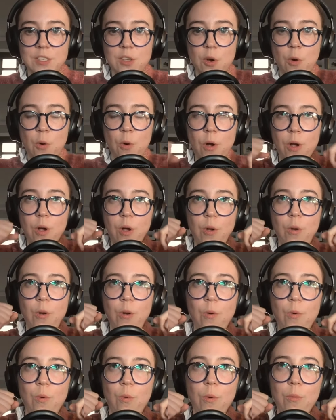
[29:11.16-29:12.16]
So
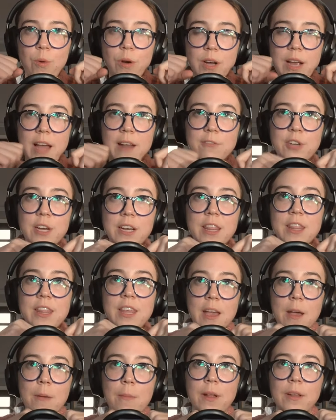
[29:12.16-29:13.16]
what we're kind of trying to
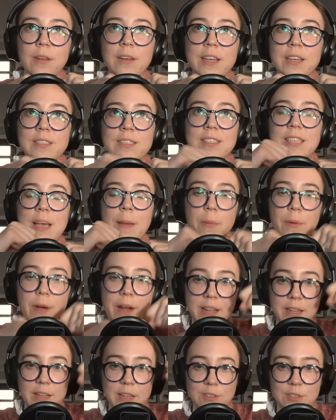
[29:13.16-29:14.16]
think about is
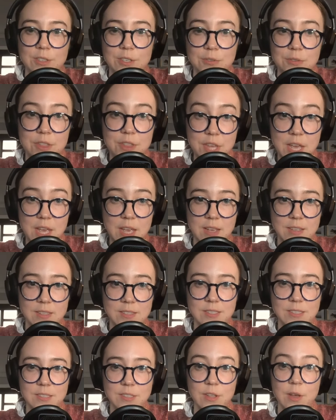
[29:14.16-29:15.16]
separating those two
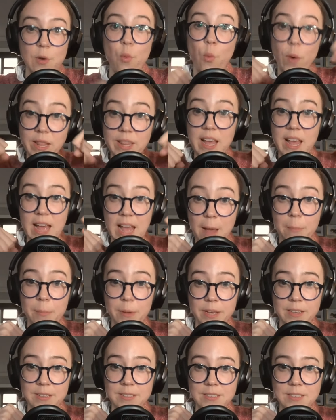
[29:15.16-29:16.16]
things so that when that
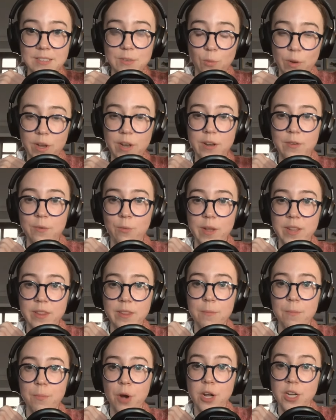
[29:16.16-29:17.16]
happens, when
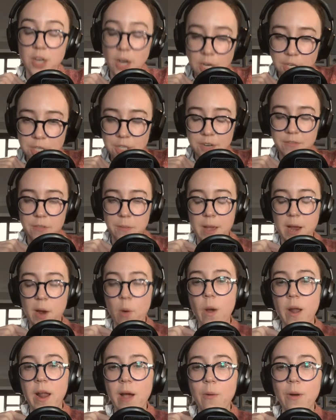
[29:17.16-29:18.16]
the production of the
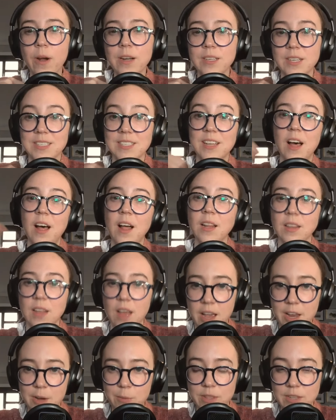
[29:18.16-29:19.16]
megawatt hour does not
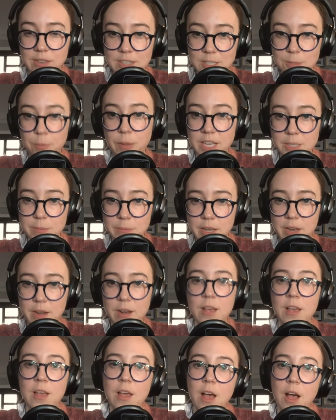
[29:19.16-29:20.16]
align with the
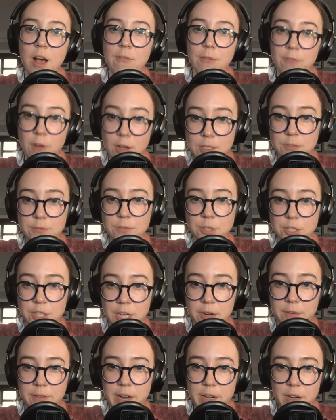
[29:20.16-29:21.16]
displacement of a fossil fuel
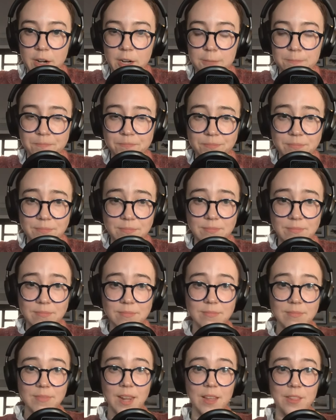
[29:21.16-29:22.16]
generator,
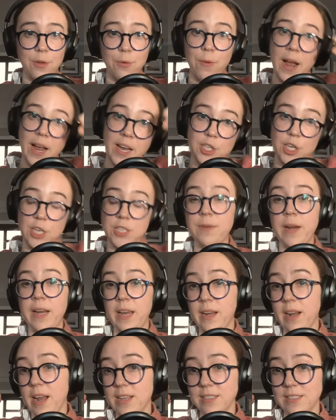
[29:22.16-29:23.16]
the REC just
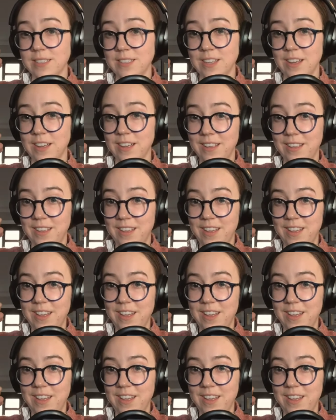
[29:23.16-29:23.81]
recognizes the